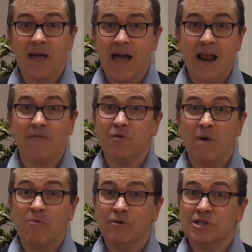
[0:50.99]
and
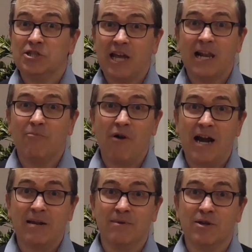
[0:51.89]
everyone was
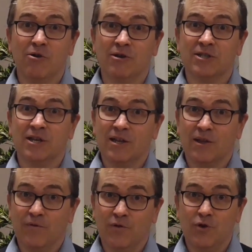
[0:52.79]
celebrating because
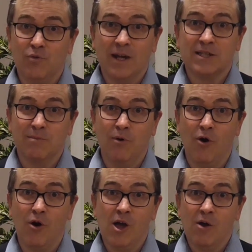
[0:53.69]
the food once
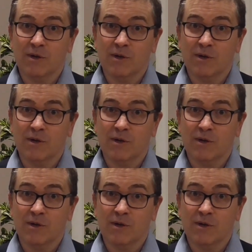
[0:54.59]
more